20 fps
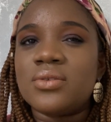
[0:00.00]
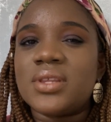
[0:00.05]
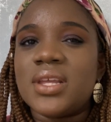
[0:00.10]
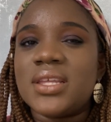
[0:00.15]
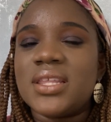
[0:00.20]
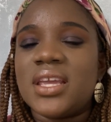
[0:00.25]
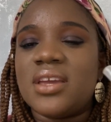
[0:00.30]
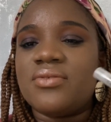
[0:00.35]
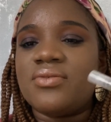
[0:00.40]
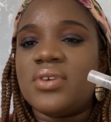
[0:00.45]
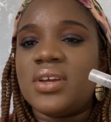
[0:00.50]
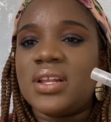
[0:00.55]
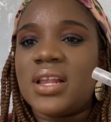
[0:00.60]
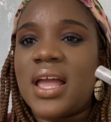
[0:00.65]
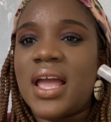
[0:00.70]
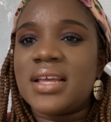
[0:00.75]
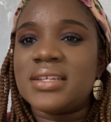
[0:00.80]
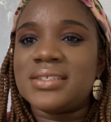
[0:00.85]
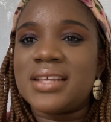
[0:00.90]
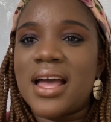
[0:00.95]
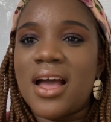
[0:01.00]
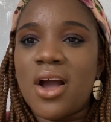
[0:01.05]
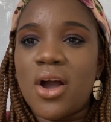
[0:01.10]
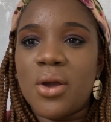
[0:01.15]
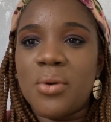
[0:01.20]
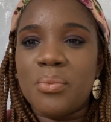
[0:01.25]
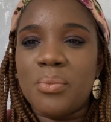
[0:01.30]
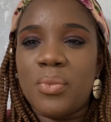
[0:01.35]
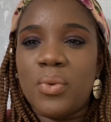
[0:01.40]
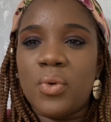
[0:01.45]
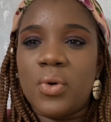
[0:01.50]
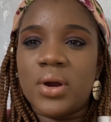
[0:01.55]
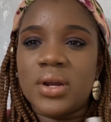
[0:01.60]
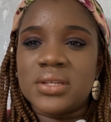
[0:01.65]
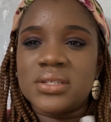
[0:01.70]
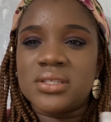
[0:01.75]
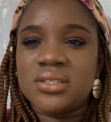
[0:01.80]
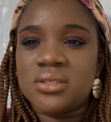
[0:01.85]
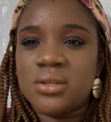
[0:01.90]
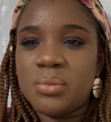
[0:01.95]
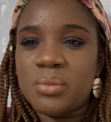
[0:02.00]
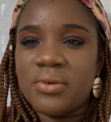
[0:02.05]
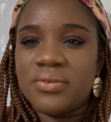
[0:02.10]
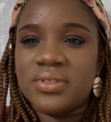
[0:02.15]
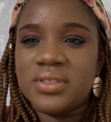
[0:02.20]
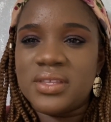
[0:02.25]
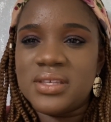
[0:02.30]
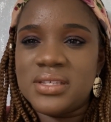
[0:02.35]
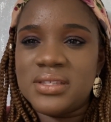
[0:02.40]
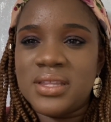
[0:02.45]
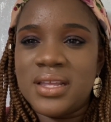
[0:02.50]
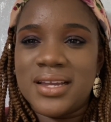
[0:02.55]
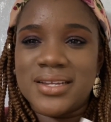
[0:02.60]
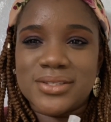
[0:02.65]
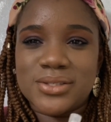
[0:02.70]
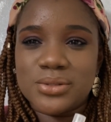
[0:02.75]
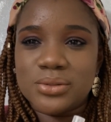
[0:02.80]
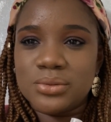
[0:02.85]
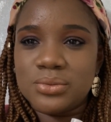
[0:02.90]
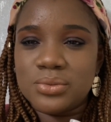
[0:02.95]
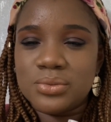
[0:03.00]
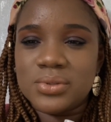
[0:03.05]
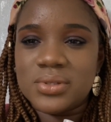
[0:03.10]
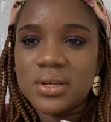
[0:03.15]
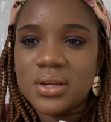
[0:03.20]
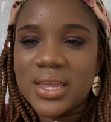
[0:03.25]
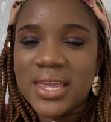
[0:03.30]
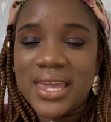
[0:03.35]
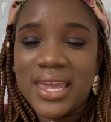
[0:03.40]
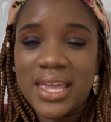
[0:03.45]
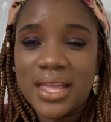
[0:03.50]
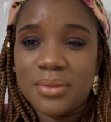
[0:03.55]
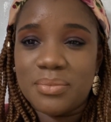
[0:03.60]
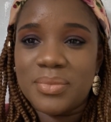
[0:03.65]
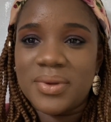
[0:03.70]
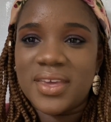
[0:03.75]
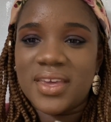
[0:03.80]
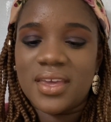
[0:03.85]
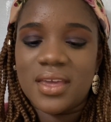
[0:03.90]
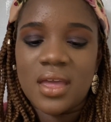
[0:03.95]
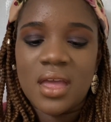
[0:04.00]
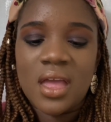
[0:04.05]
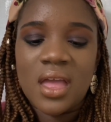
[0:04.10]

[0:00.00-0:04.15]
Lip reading: think they realize how important some of their tools can be,